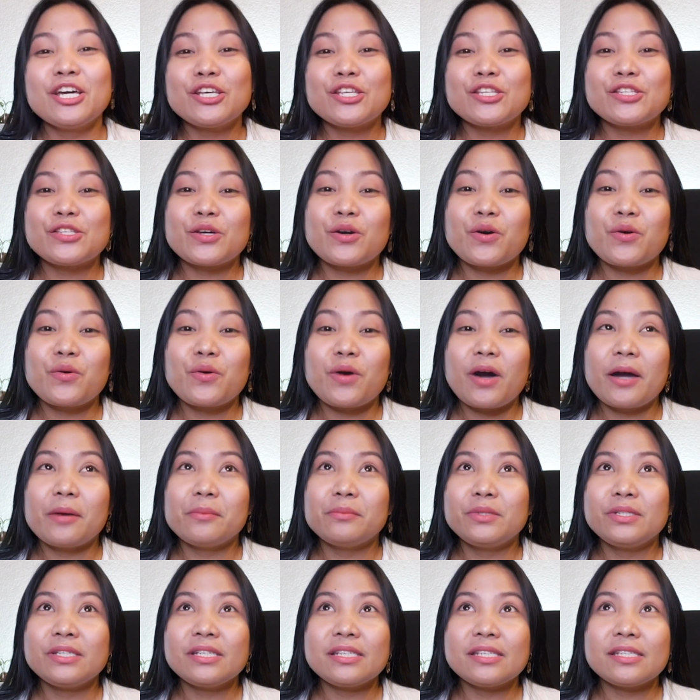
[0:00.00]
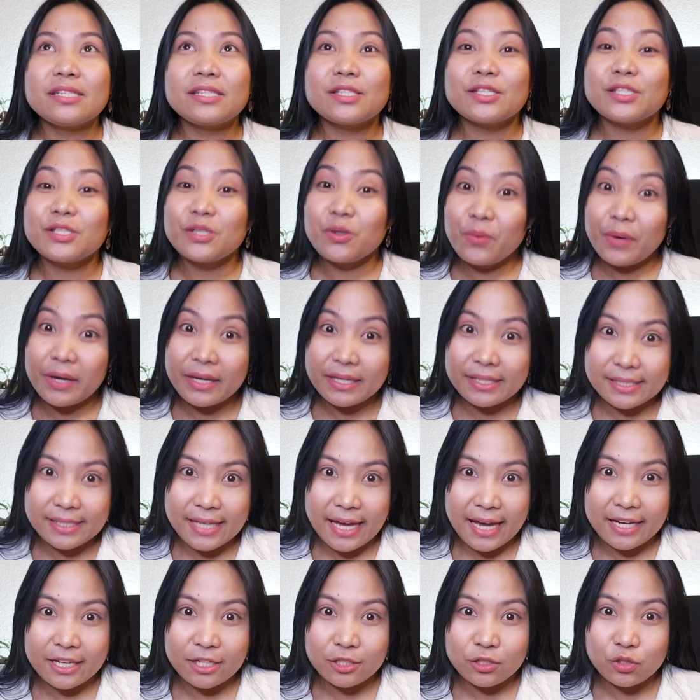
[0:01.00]
So I'm just so
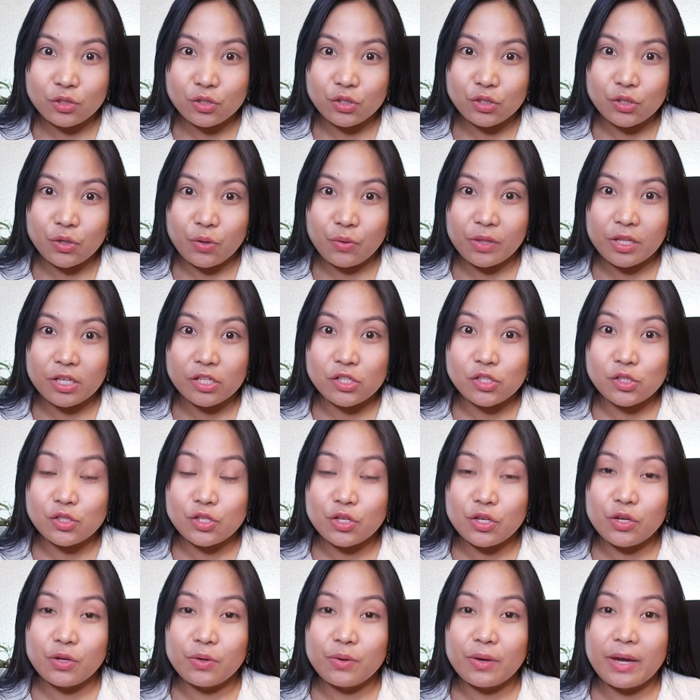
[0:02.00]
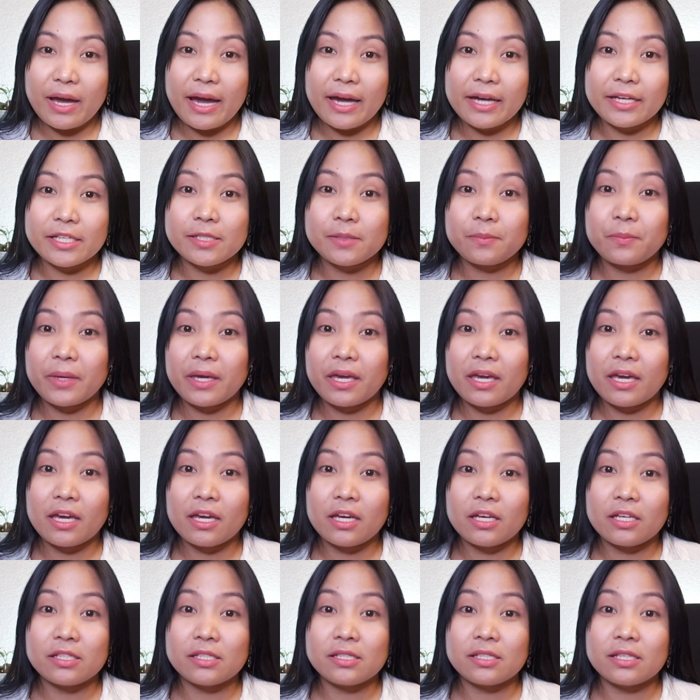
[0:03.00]
excited to show this to you guys,
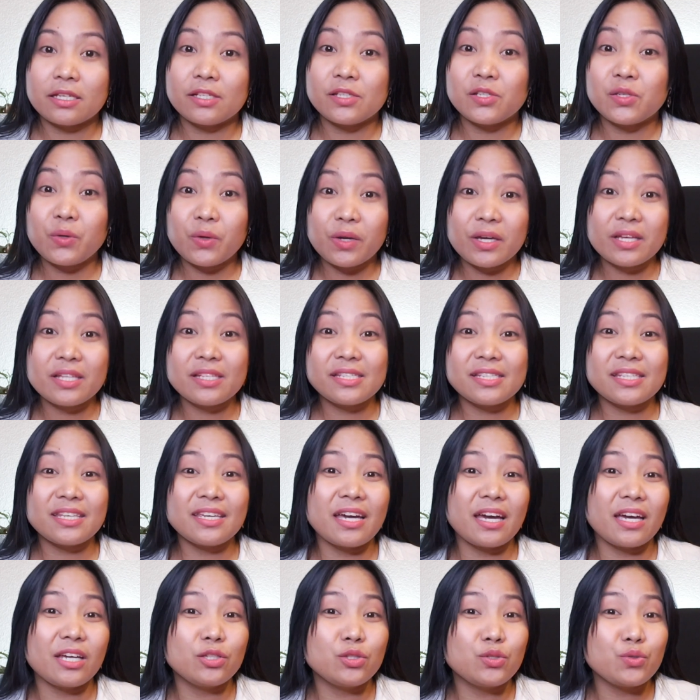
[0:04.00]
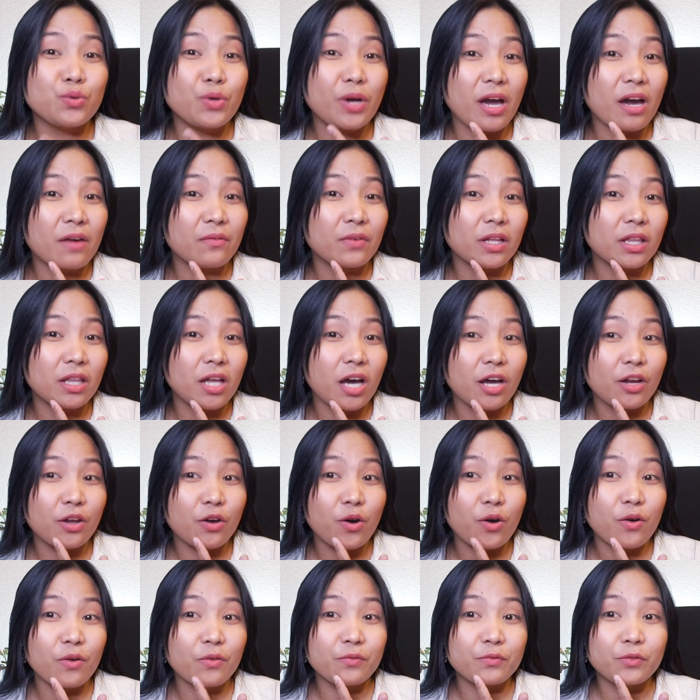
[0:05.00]
because as you can see, I do have a lot
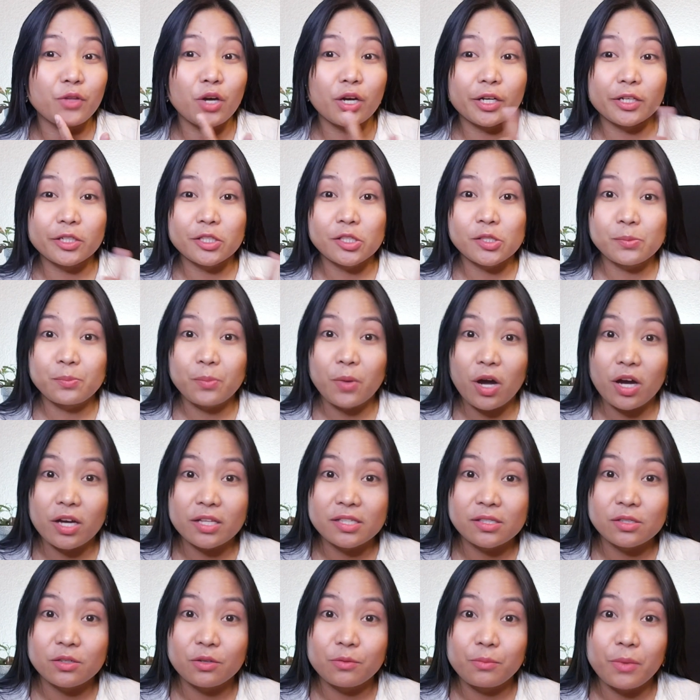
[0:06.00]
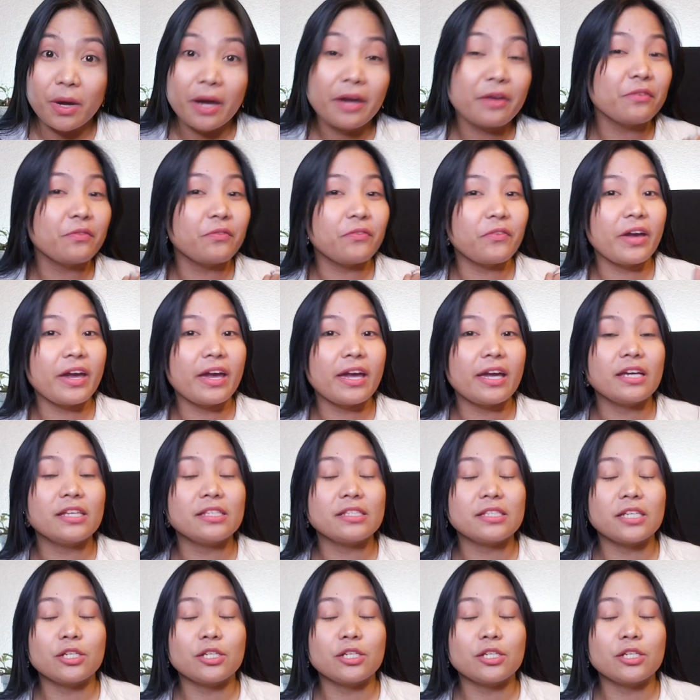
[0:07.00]
of dark spots on my face.